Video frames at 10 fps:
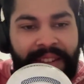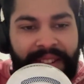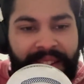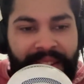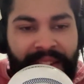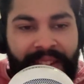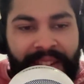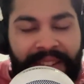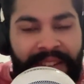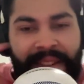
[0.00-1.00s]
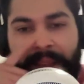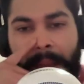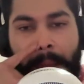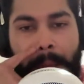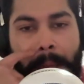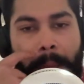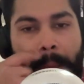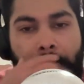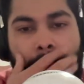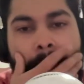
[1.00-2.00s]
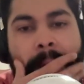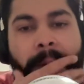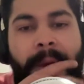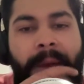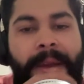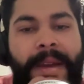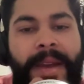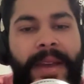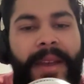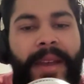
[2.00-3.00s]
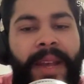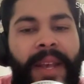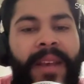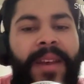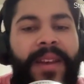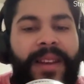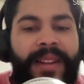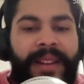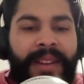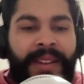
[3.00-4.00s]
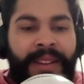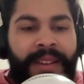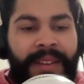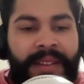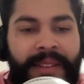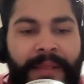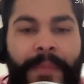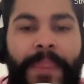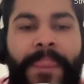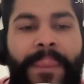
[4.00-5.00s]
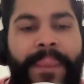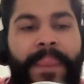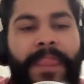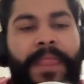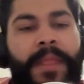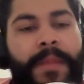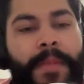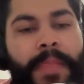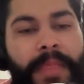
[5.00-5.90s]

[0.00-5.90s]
No words are spoken by the person on screen.